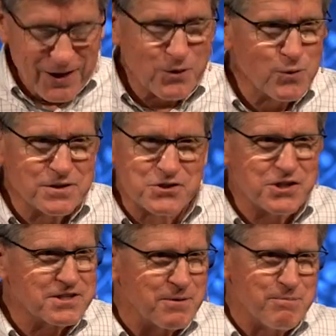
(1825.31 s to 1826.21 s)
who was
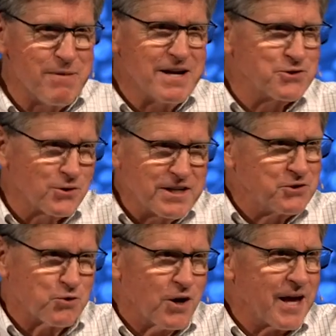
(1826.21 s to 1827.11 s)
just a major
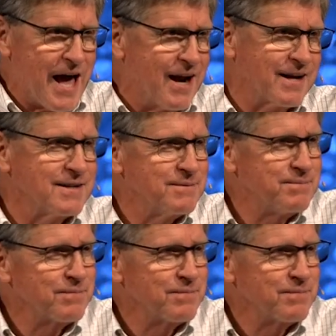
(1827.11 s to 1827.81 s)
league drug addict.